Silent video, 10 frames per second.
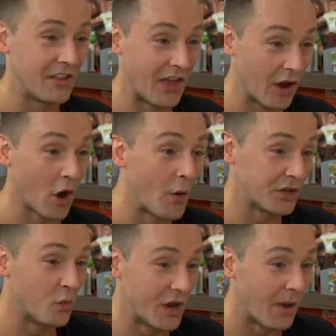they're going
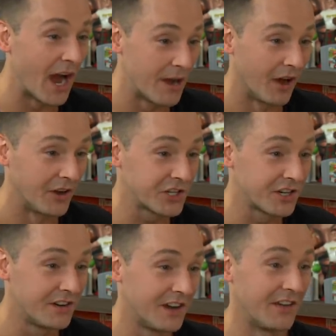to win by a bunch.
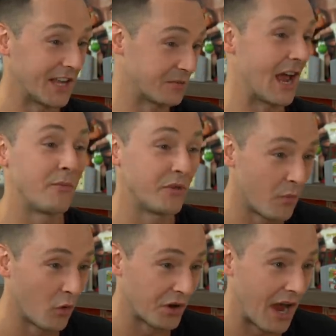And that's what happened with
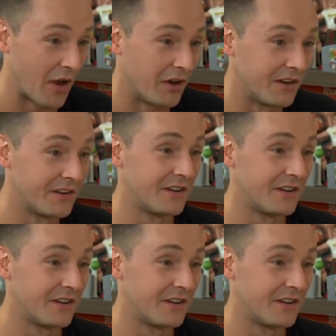Morikawa. Yeah.